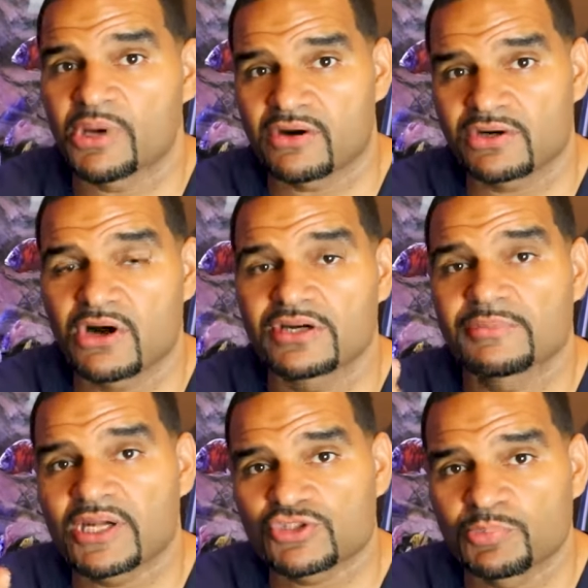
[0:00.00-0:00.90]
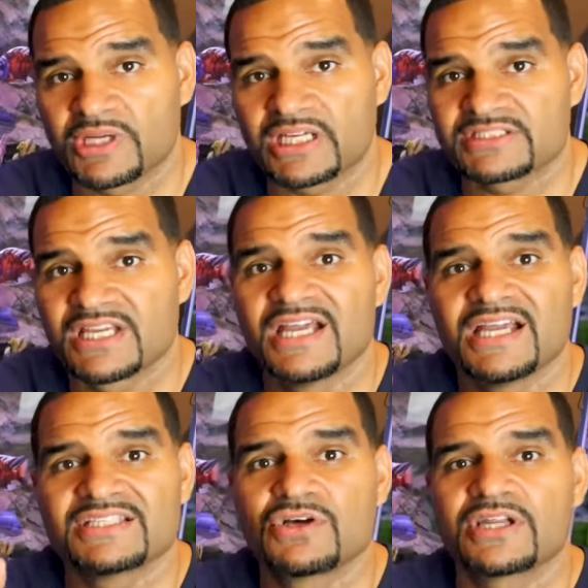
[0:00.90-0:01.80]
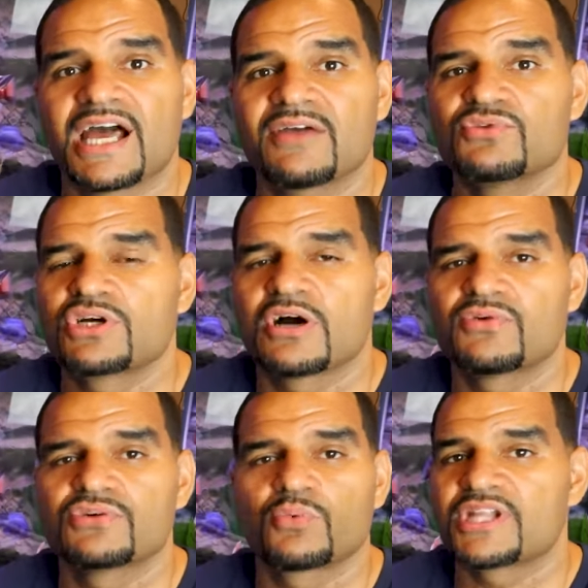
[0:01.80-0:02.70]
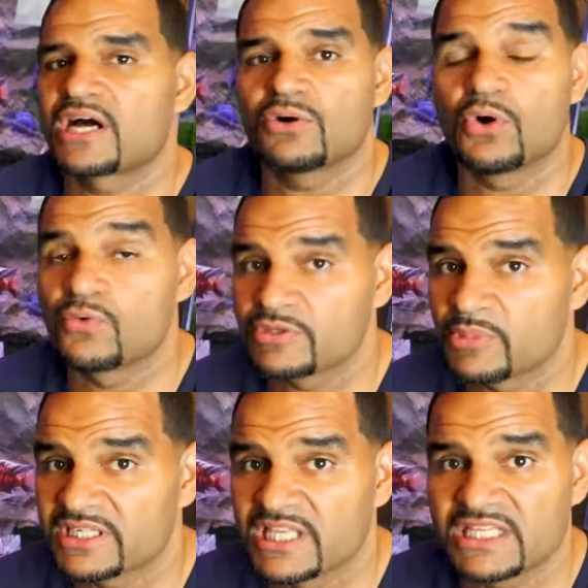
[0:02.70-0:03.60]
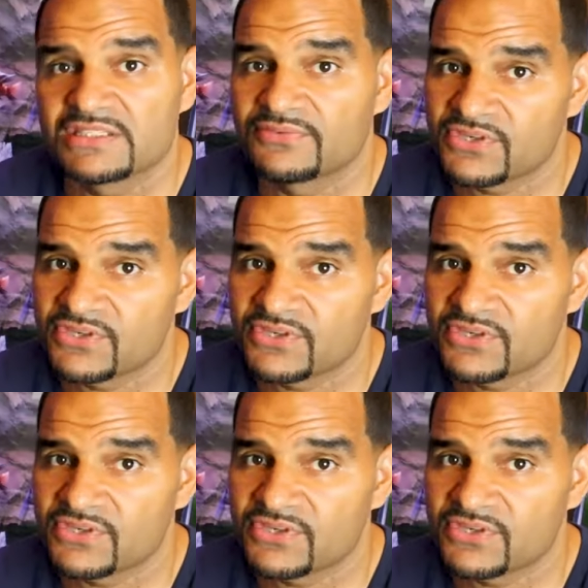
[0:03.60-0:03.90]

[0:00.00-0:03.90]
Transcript: ParaGuard and Metroplex is going to have you covered without overly medicating the